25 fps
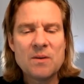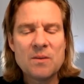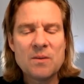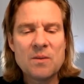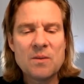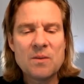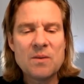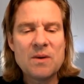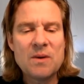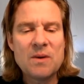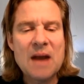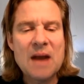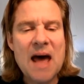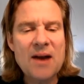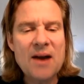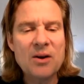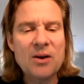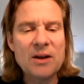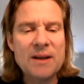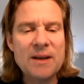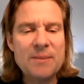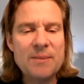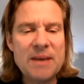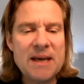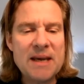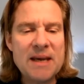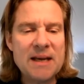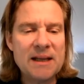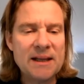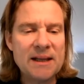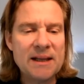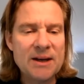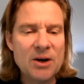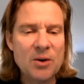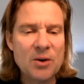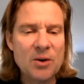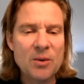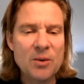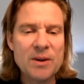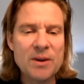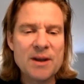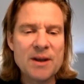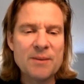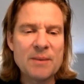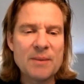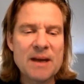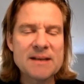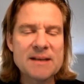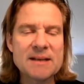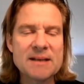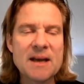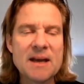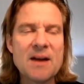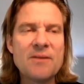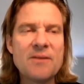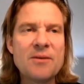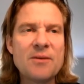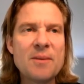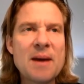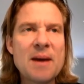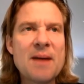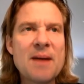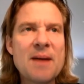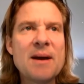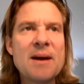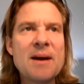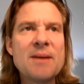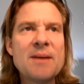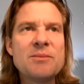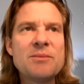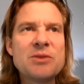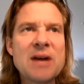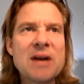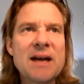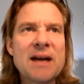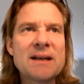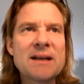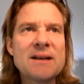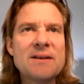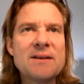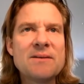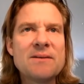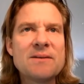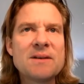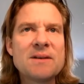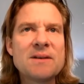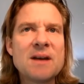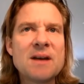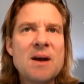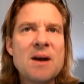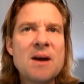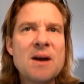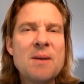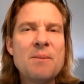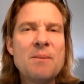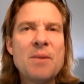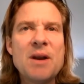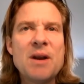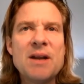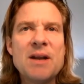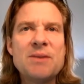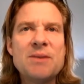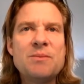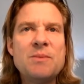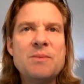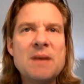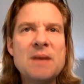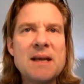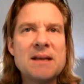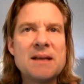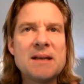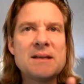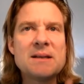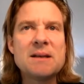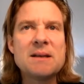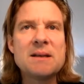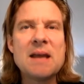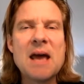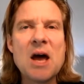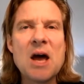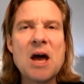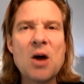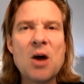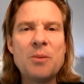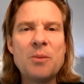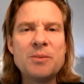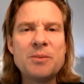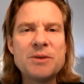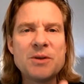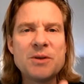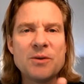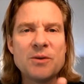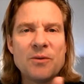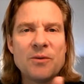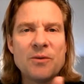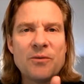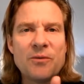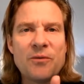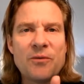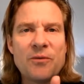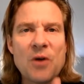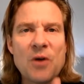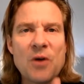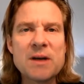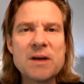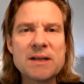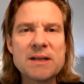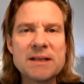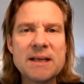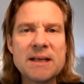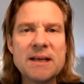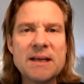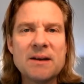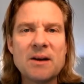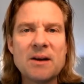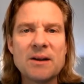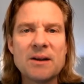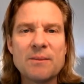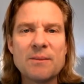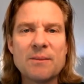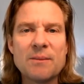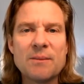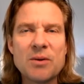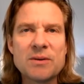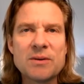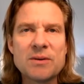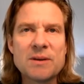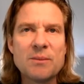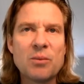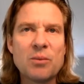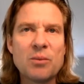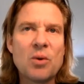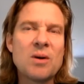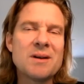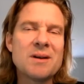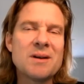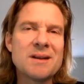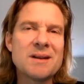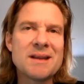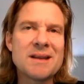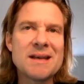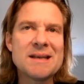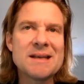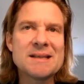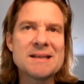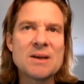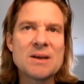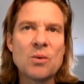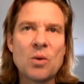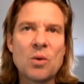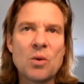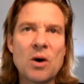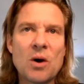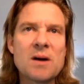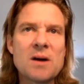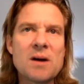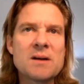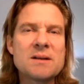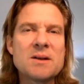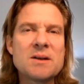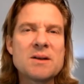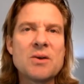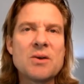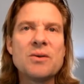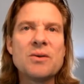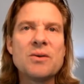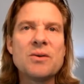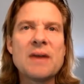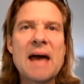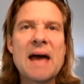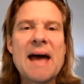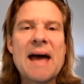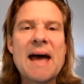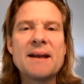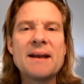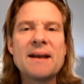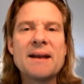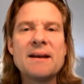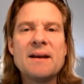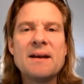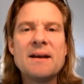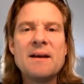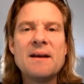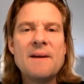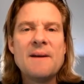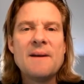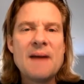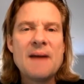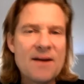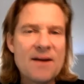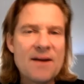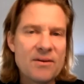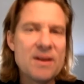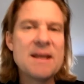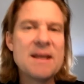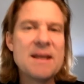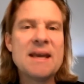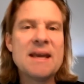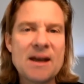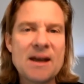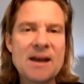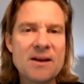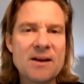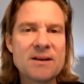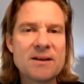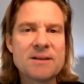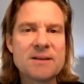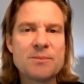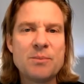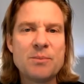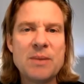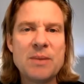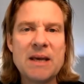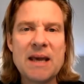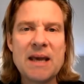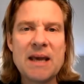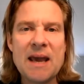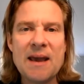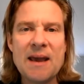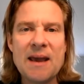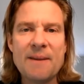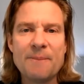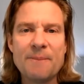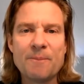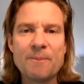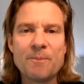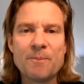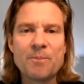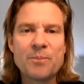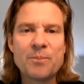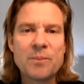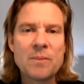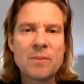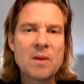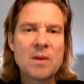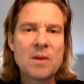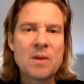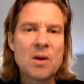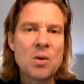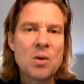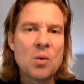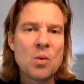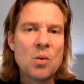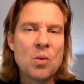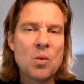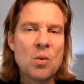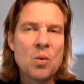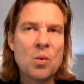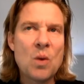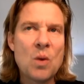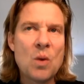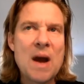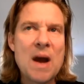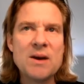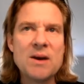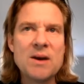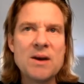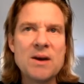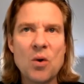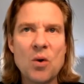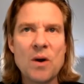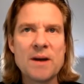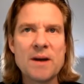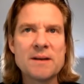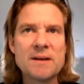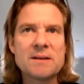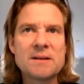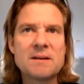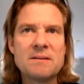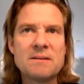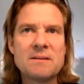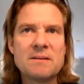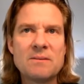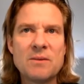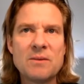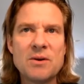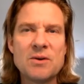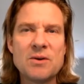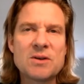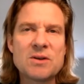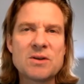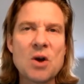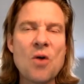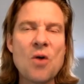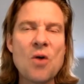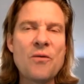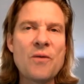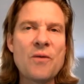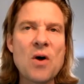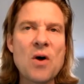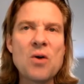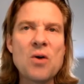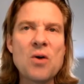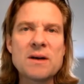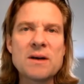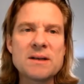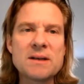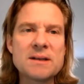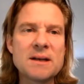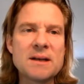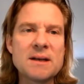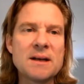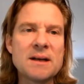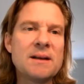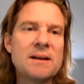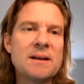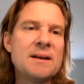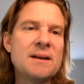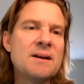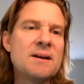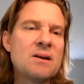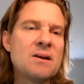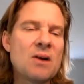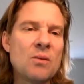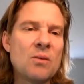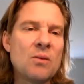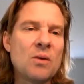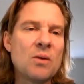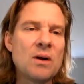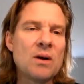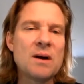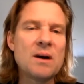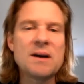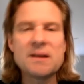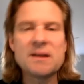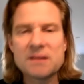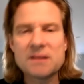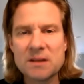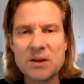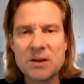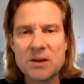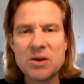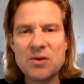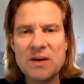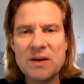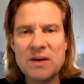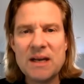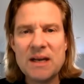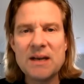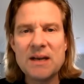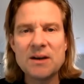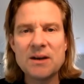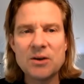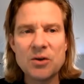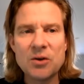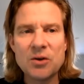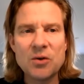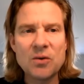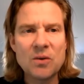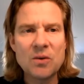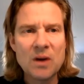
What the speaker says: not only be clear within myself about my objectives, but it helped to focus in on the most important things at work, so that everything else became white noise. When you're so focused and clear on what it is that you need to do